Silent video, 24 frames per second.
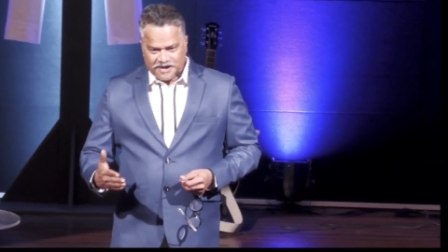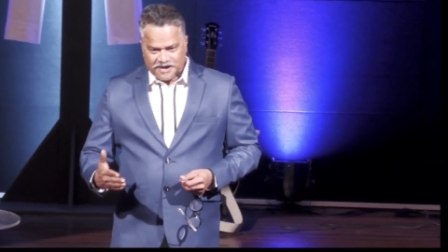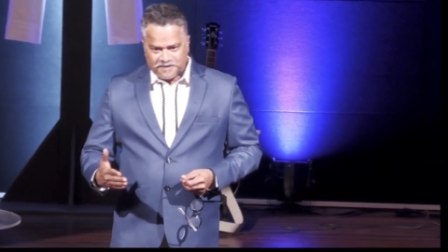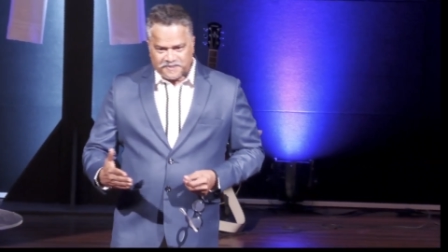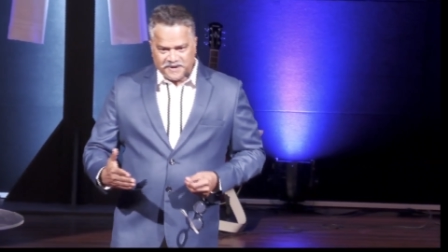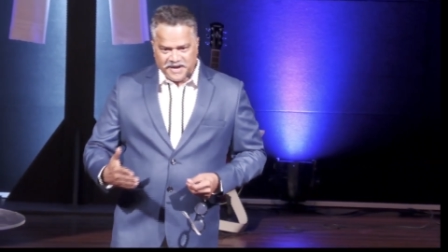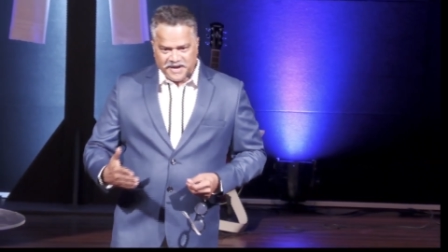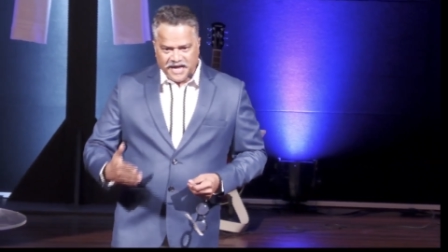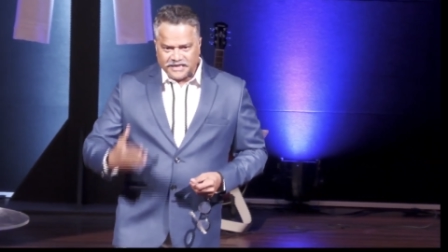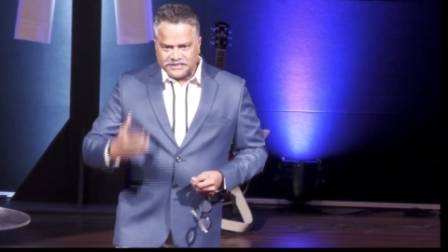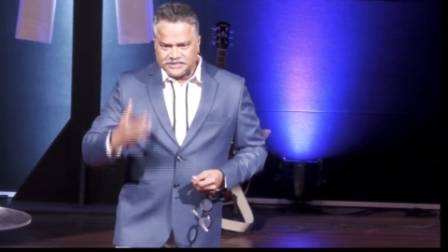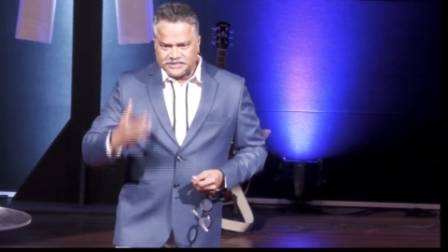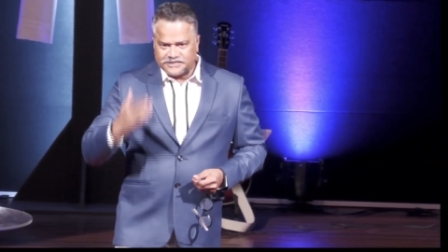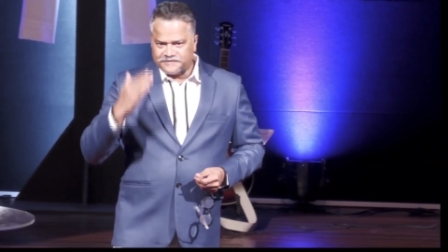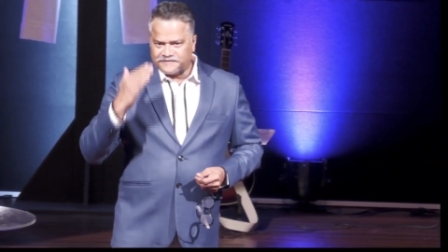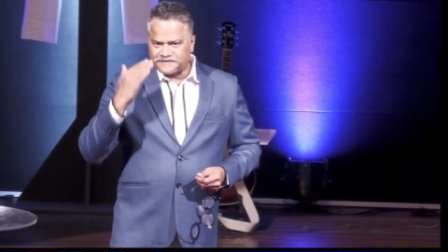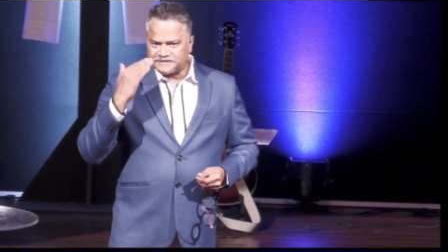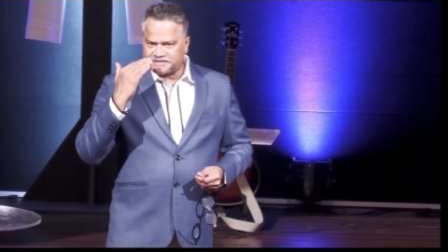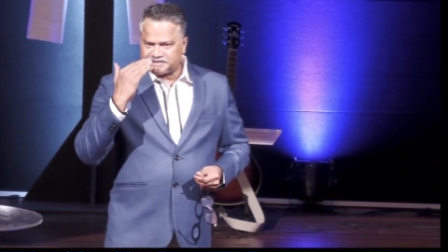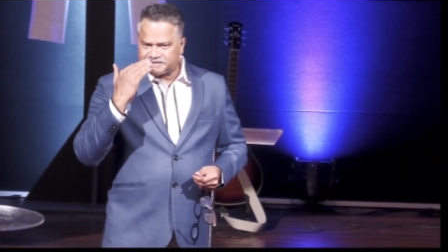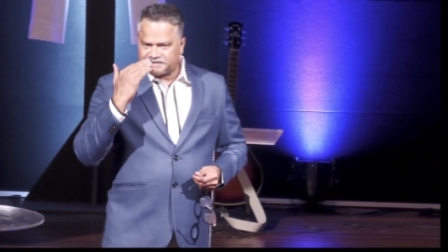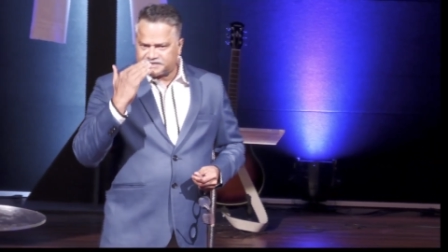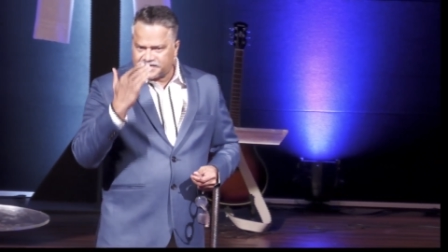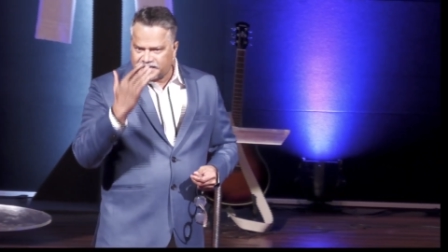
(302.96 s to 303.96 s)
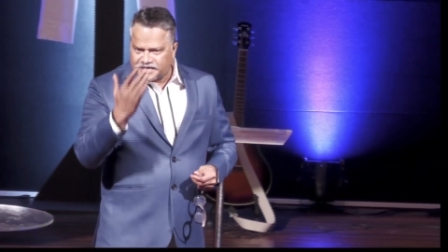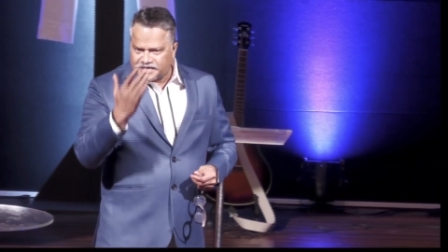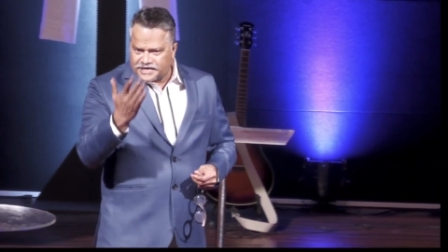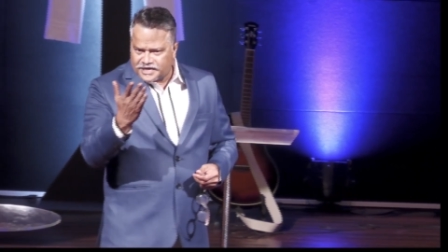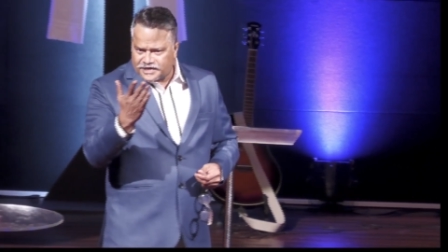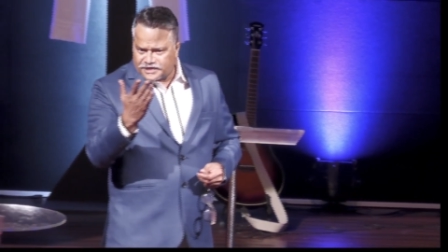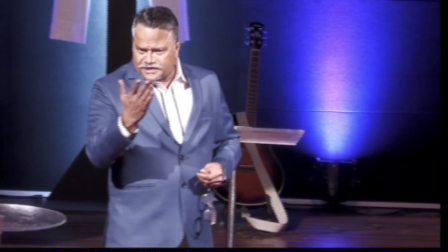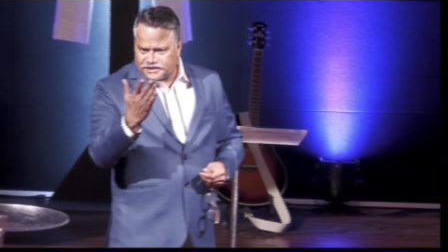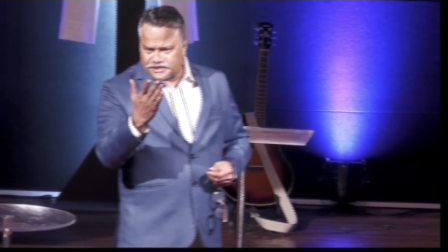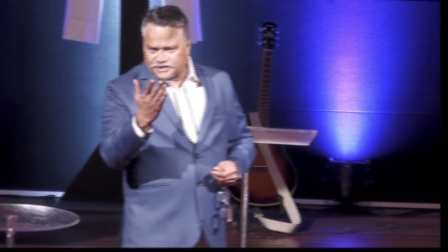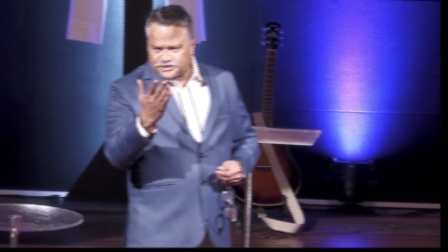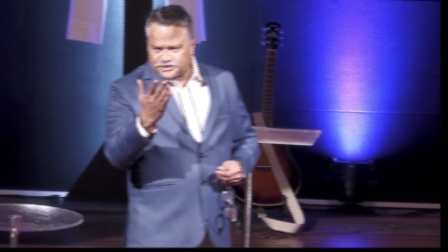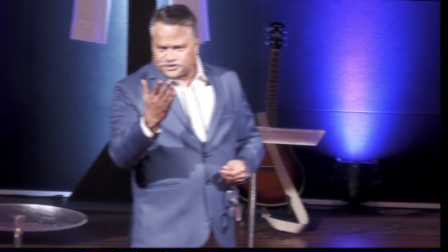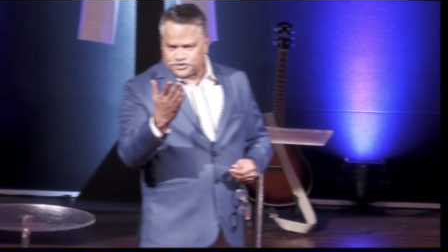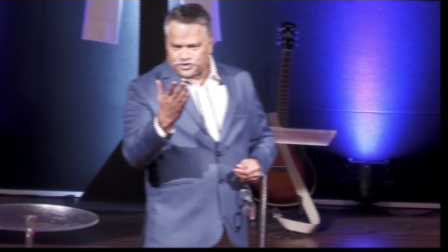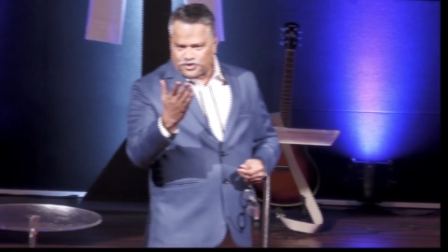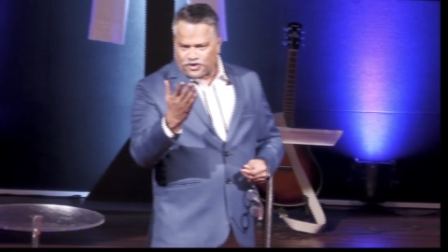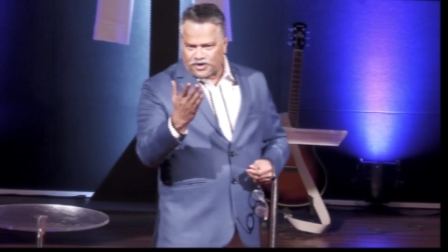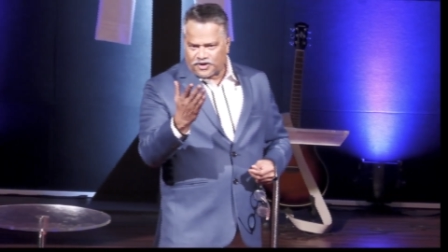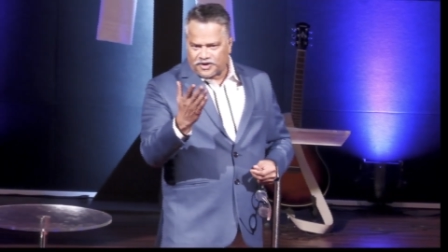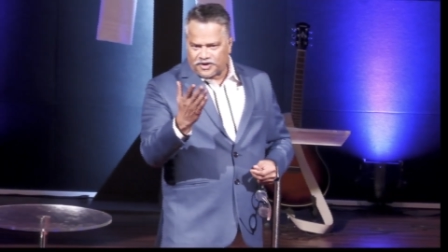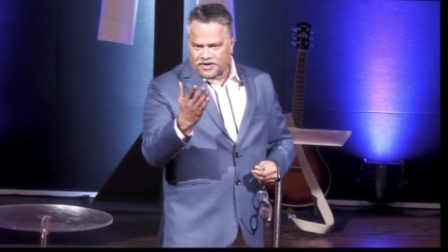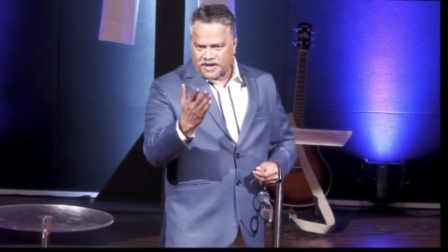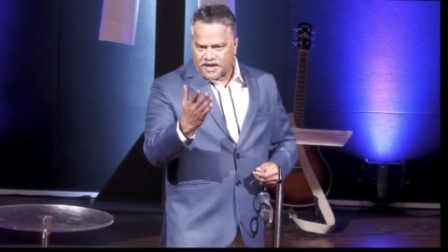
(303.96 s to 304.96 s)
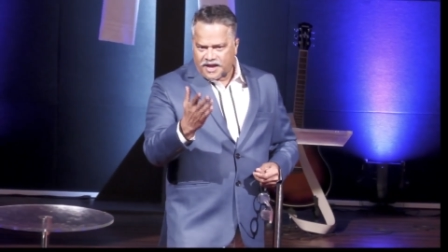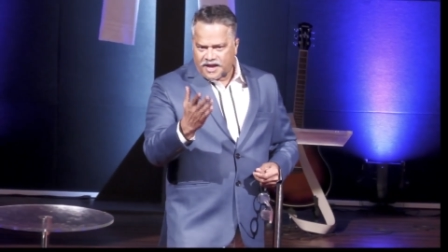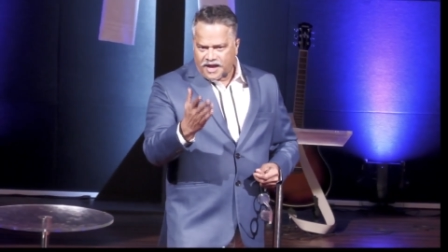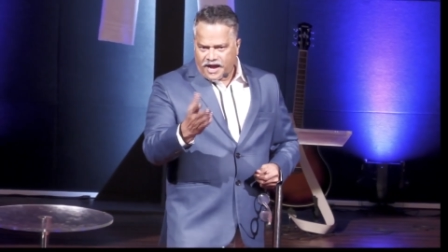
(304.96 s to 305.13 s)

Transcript: But as he was singing the song,